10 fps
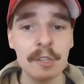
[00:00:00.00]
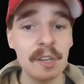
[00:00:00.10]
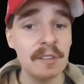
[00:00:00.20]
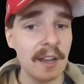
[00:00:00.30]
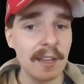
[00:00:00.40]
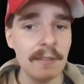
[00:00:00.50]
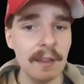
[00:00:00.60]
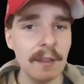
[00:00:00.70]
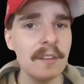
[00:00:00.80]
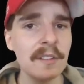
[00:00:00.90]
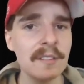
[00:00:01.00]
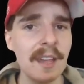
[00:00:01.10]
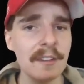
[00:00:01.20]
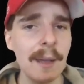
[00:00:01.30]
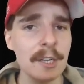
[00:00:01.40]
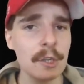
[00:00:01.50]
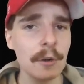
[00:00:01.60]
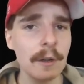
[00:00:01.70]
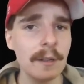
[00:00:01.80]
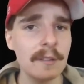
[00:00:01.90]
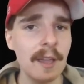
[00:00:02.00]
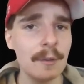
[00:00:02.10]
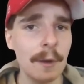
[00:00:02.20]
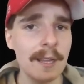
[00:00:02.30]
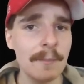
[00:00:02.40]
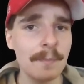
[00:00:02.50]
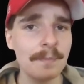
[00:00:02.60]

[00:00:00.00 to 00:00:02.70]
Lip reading: She dug in. Is this a test match or a T20?